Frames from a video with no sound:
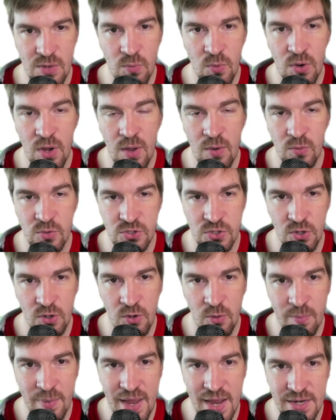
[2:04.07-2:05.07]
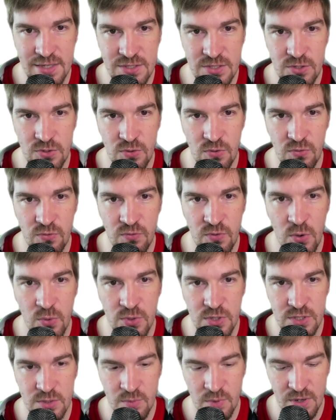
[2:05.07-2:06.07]
and then we'll circle back to
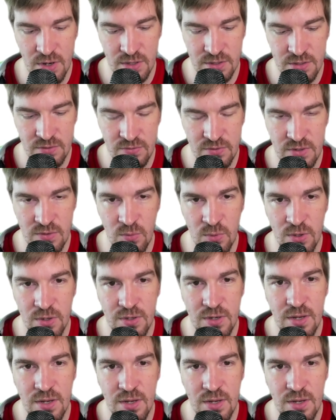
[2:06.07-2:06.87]
focused productivity